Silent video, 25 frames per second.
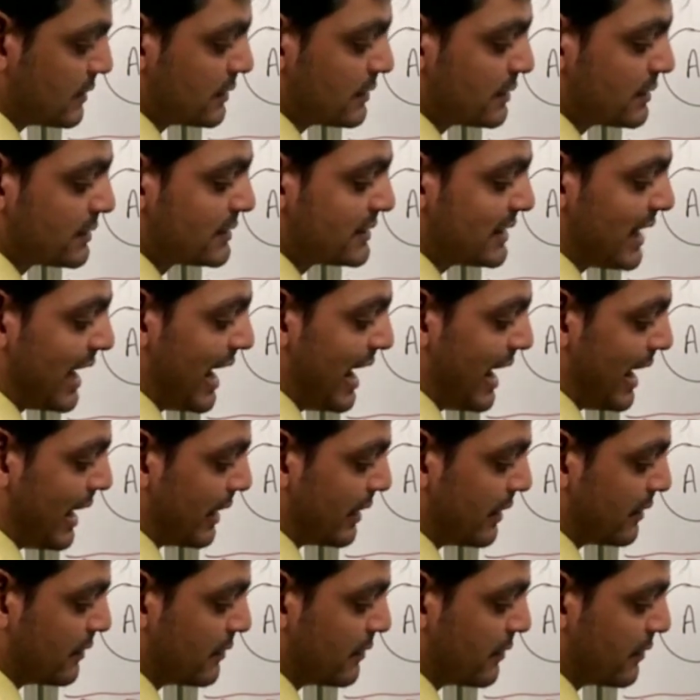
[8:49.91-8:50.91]

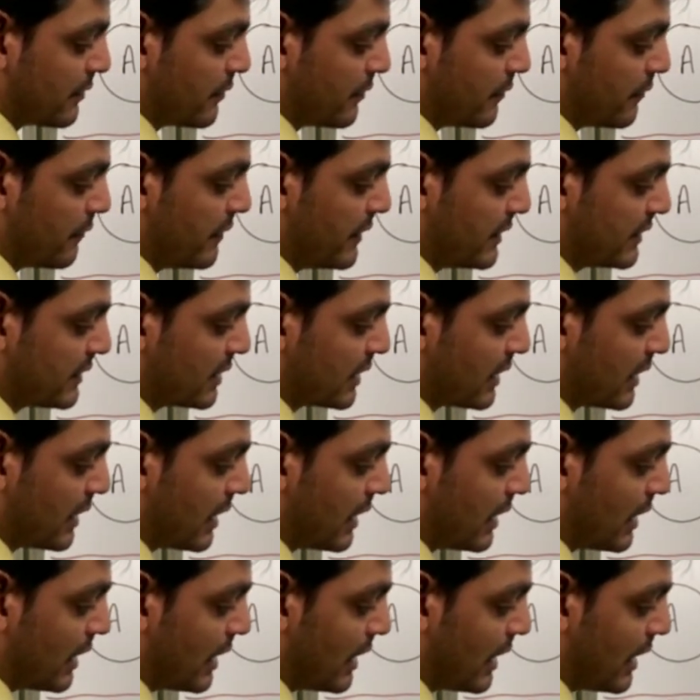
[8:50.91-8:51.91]
shared with
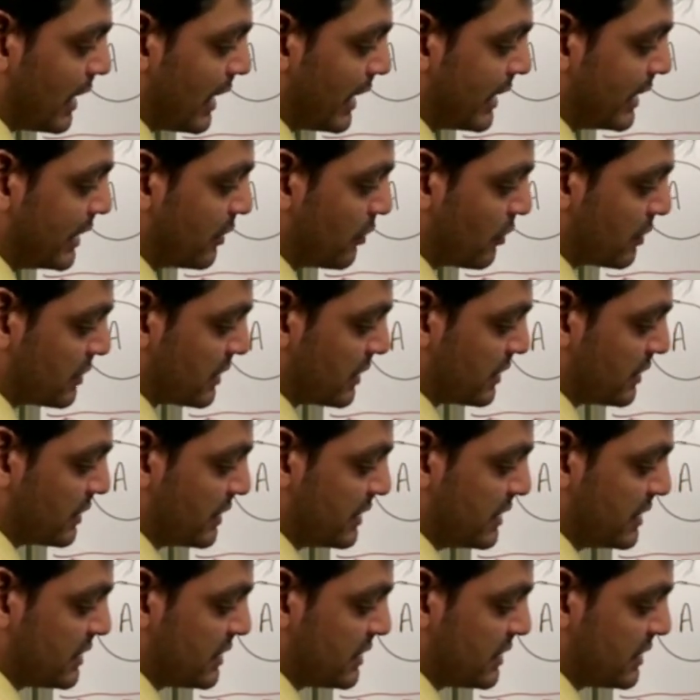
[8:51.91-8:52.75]
hydrogen.